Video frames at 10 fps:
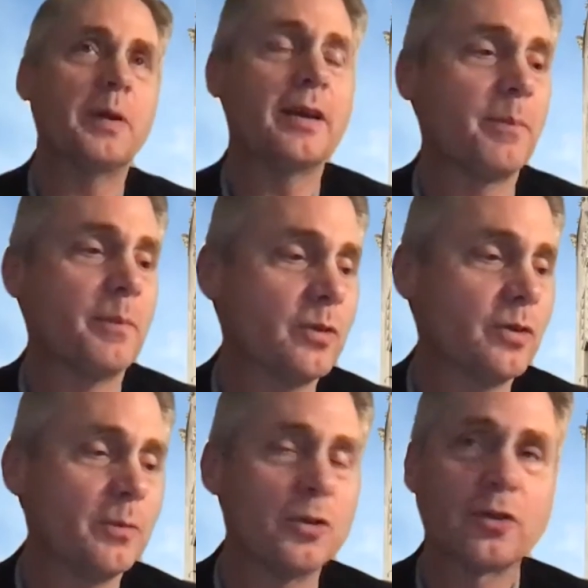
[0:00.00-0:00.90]
up,
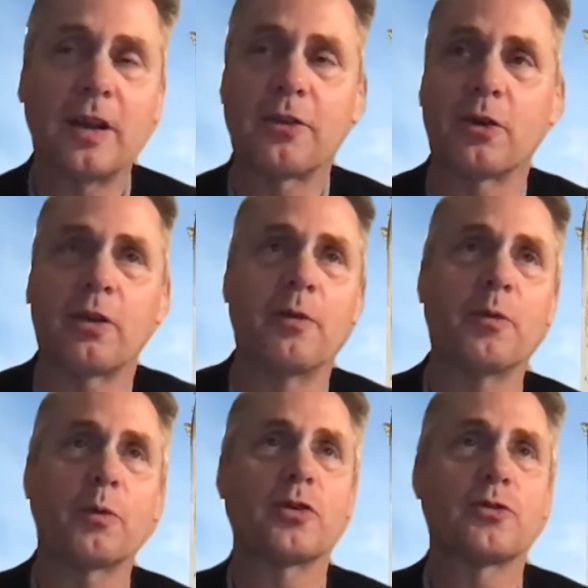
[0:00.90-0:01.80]
I'm just going to ask
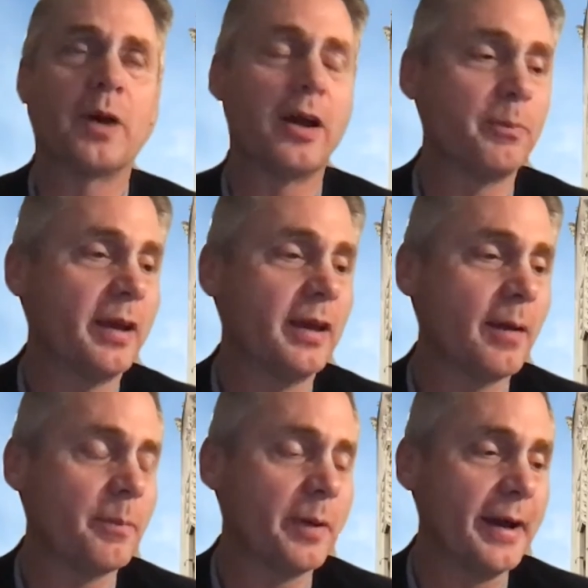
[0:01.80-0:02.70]
a question of my own, picking
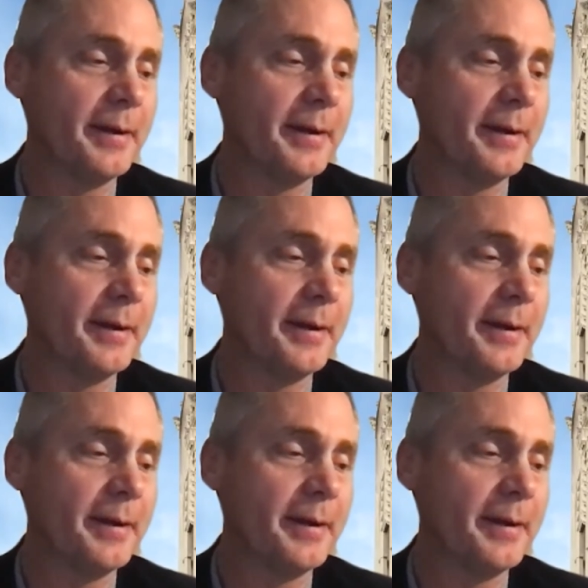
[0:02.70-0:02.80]
up